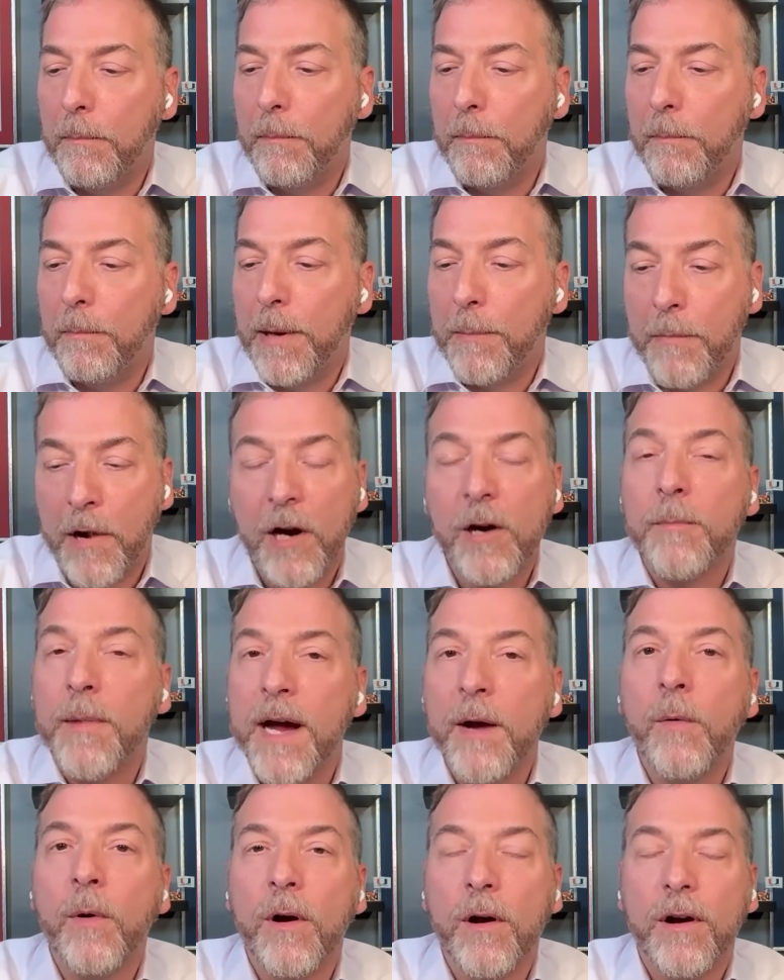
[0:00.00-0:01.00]
But mark
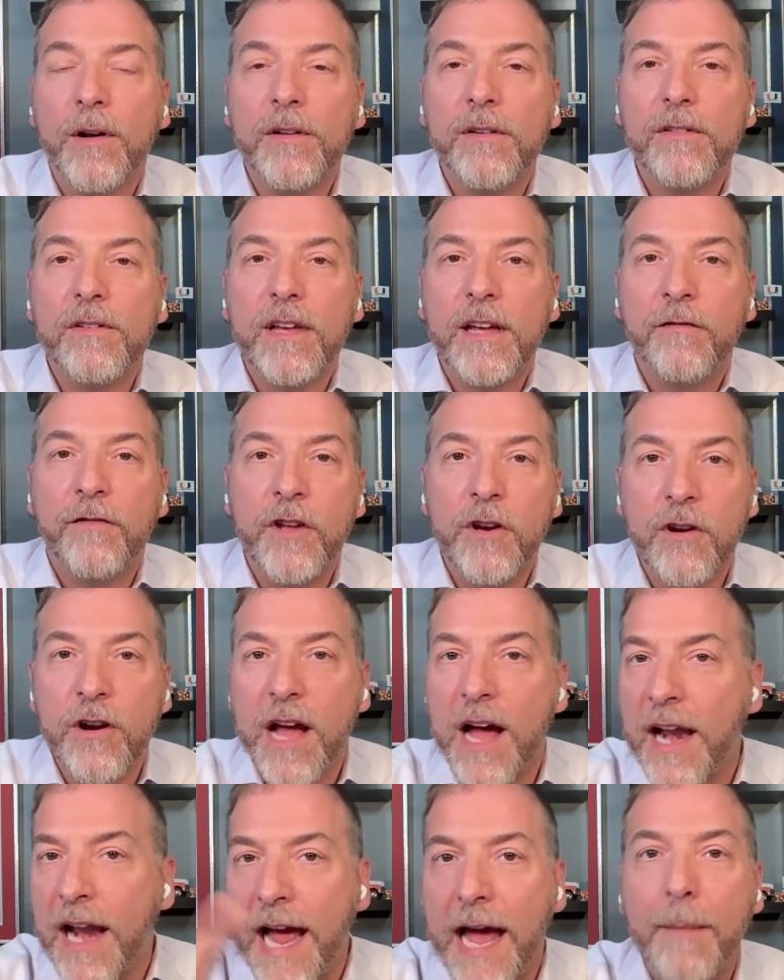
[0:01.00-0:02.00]
my words, if you're
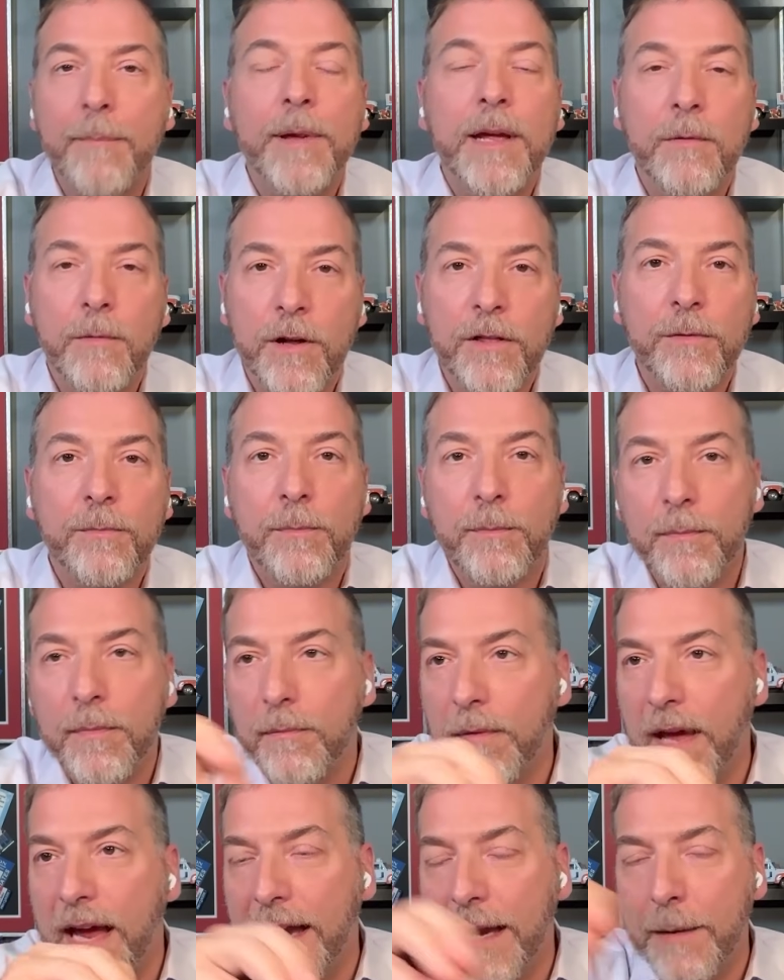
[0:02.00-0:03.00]
not happy with
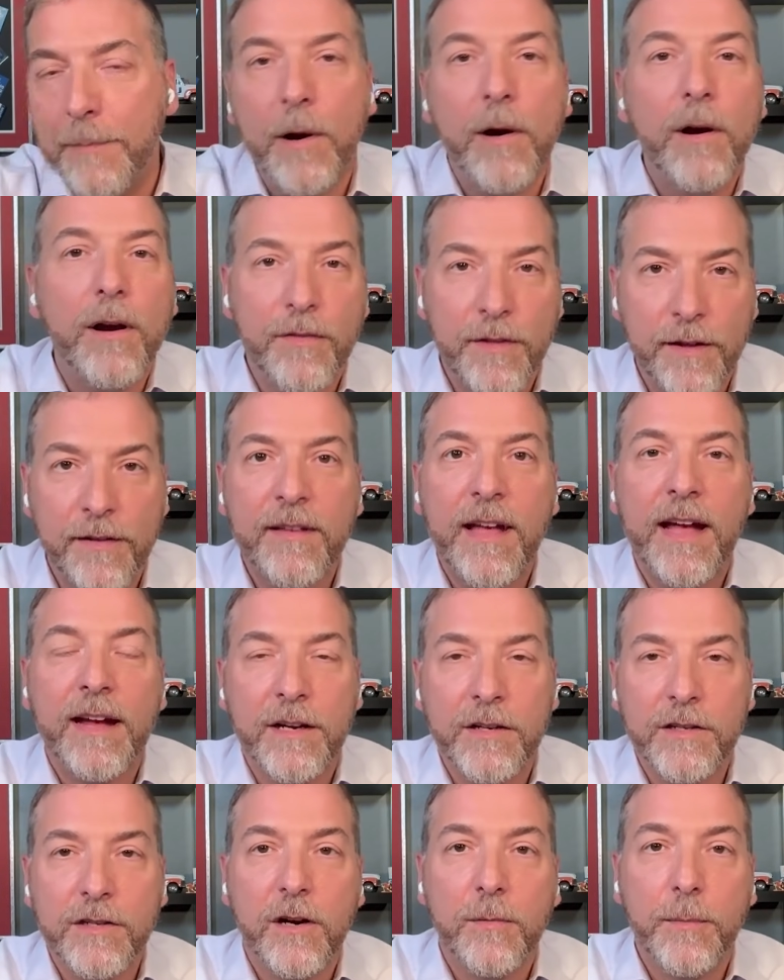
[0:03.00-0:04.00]
any part of the
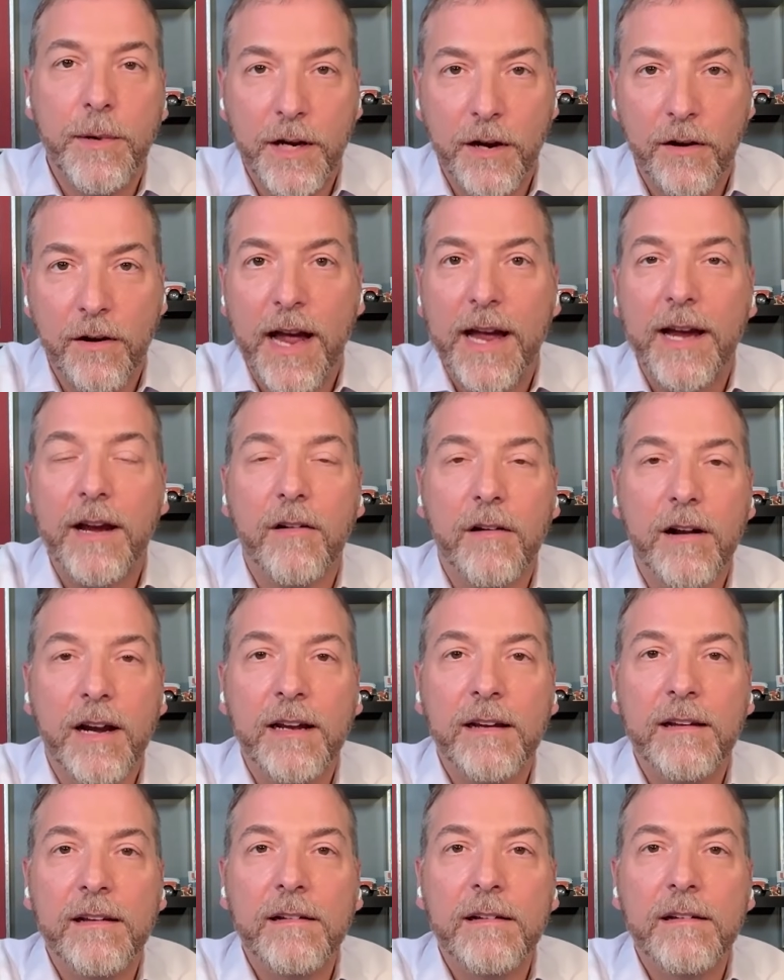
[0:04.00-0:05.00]
second term and you're angry,
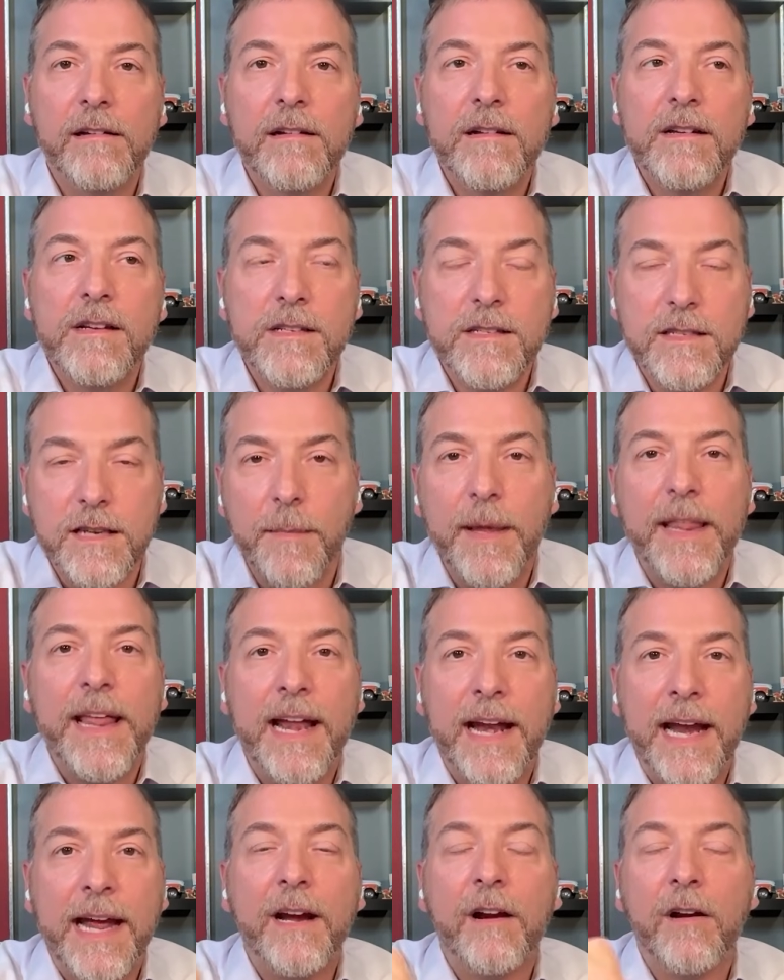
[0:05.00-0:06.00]
some of
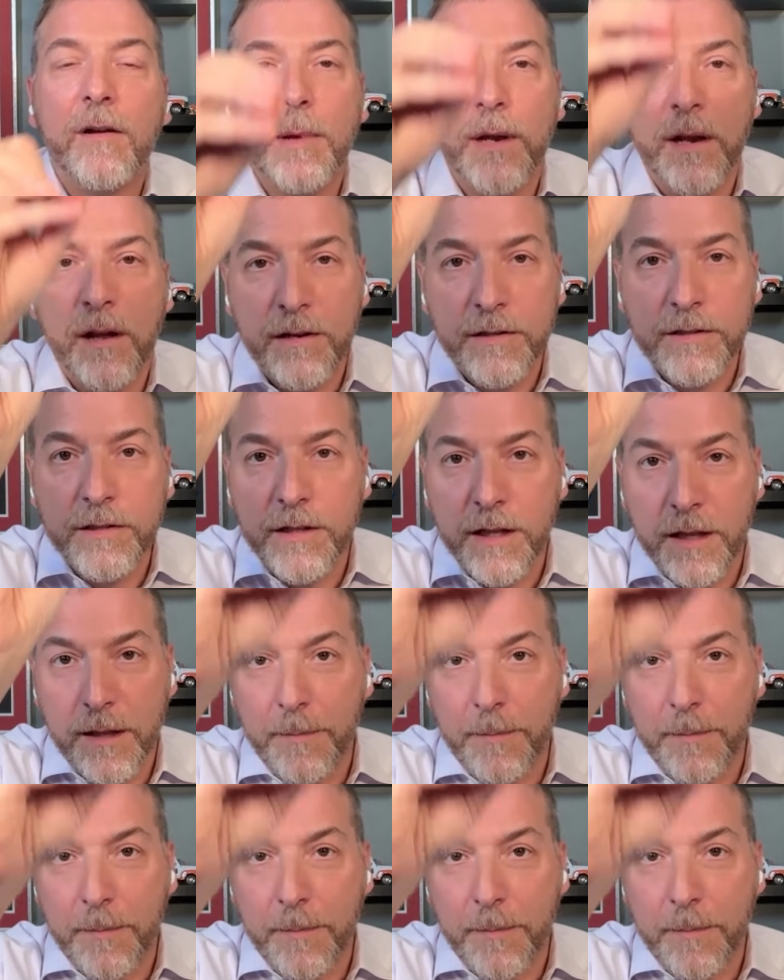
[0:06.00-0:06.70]
that anger belongs to the